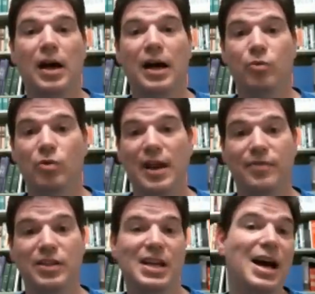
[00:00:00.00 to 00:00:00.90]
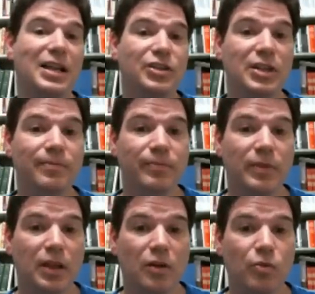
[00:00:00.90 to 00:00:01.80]
Then we'll have theology,
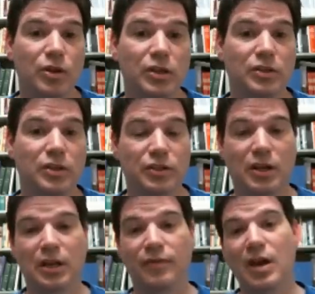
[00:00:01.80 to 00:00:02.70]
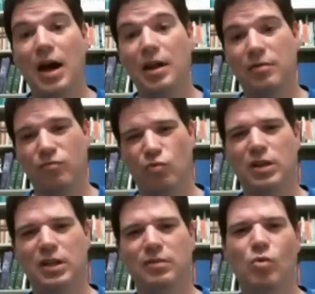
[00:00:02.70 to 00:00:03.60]
which is the study of God, and
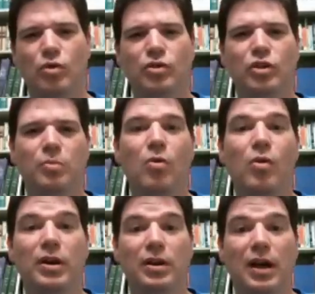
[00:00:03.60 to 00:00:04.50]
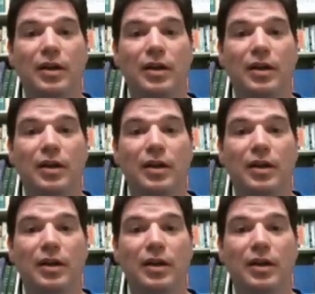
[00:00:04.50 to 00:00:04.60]
really more to the point,